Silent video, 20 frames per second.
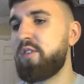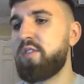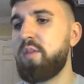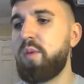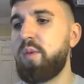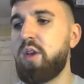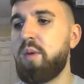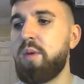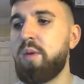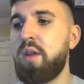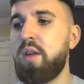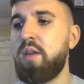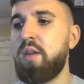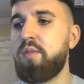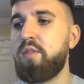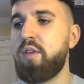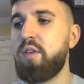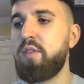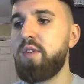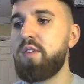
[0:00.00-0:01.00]
coming in
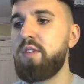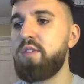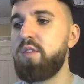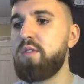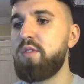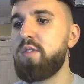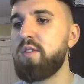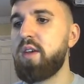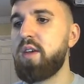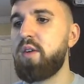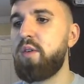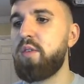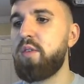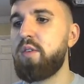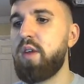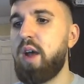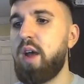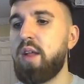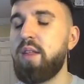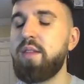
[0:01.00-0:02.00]
if Jesus is out,
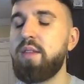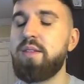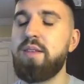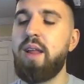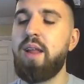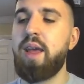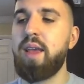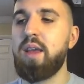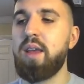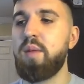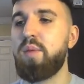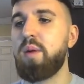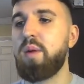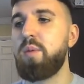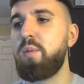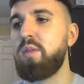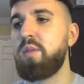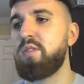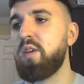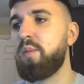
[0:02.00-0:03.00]
and then Solanke will probably be
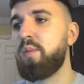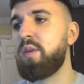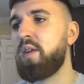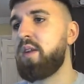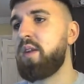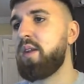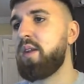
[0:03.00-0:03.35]
subbing in.